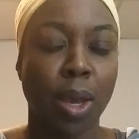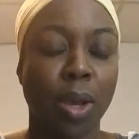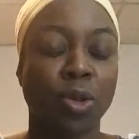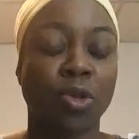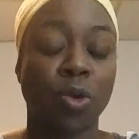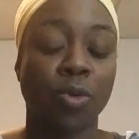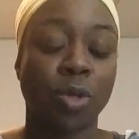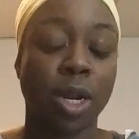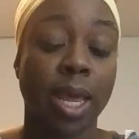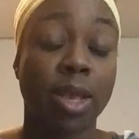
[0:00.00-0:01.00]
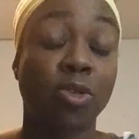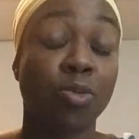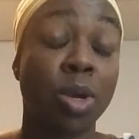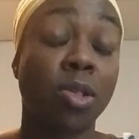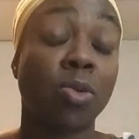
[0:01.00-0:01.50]
So the next
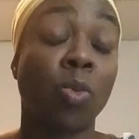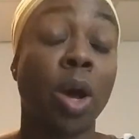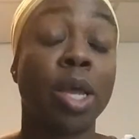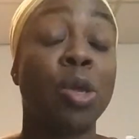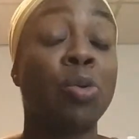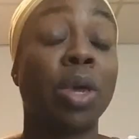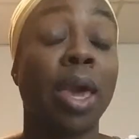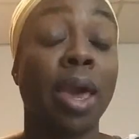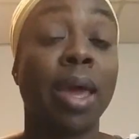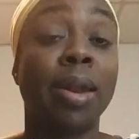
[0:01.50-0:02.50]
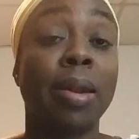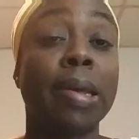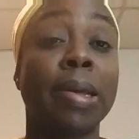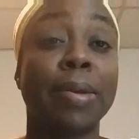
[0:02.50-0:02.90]
reason why you can